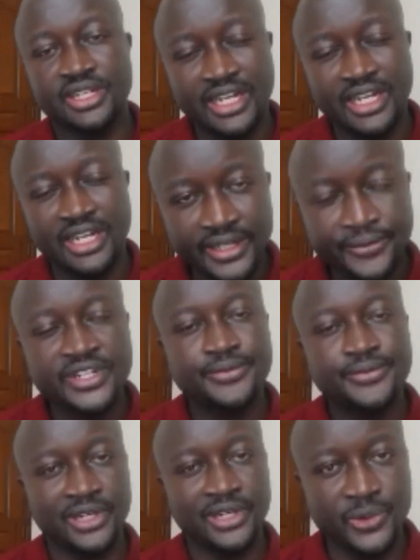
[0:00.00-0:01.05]
a
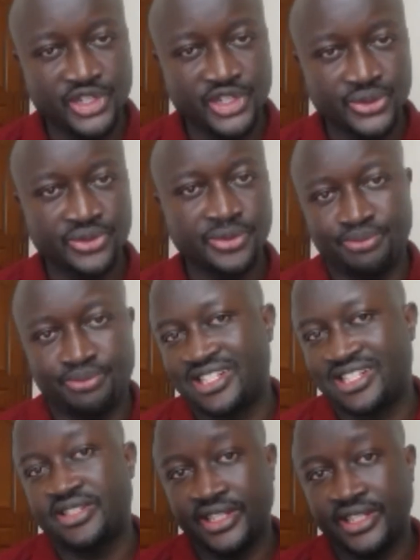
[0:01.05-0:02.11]
different valuation. But
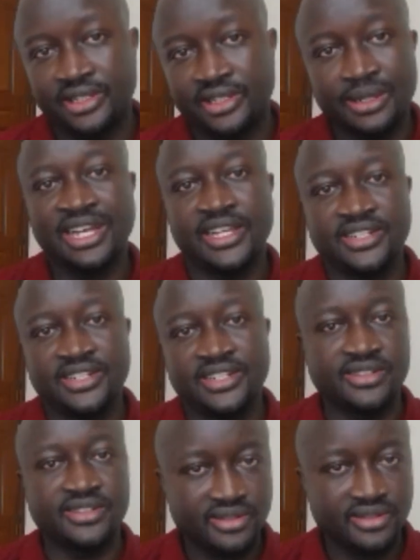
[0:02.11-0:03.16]
still, the market
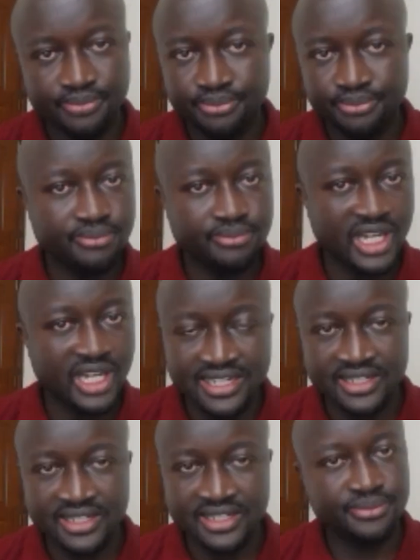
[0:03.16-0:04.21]
is
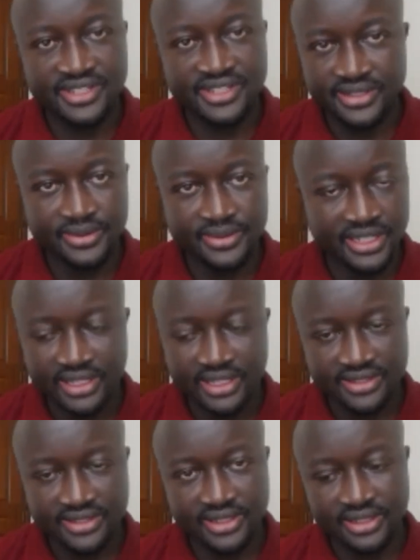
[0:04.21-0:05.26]
has a,
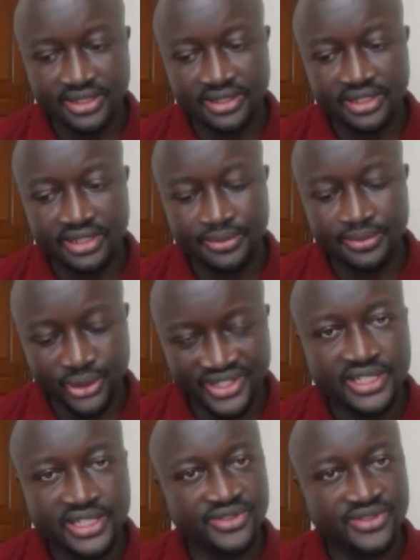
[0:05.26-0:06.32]
uh, a, a,
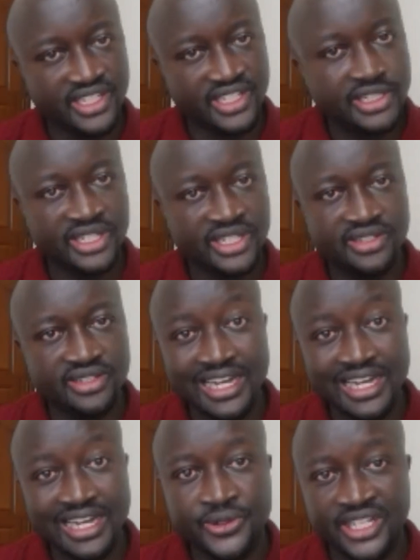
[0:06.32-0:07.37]
positive sentiment
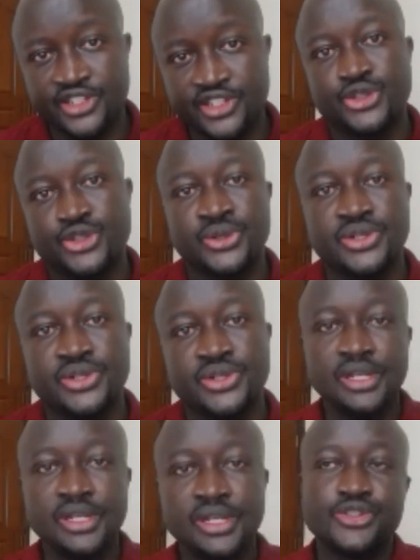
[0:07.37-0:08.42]
around that stock.
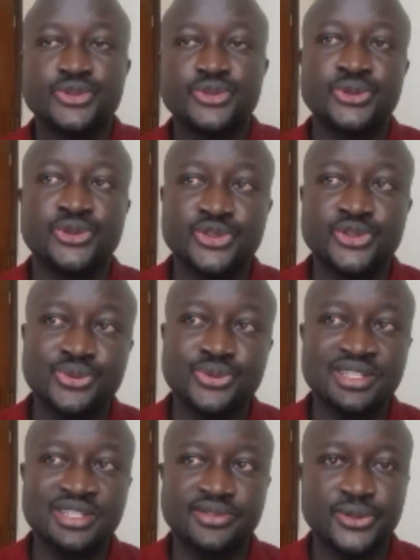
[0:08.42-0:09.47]
So those
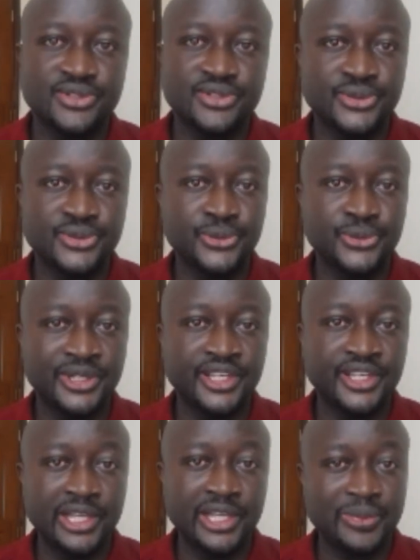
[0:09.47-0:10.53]
ones also,
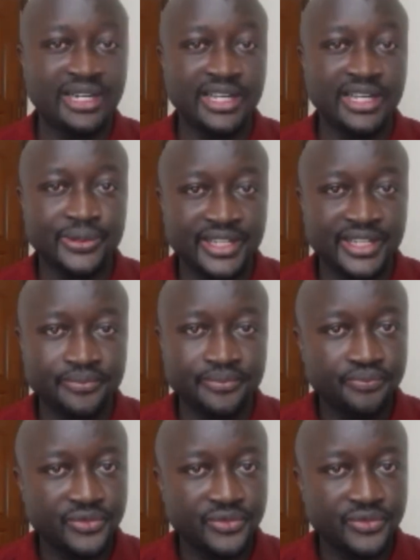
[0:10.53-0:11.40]
we keep an eye on them.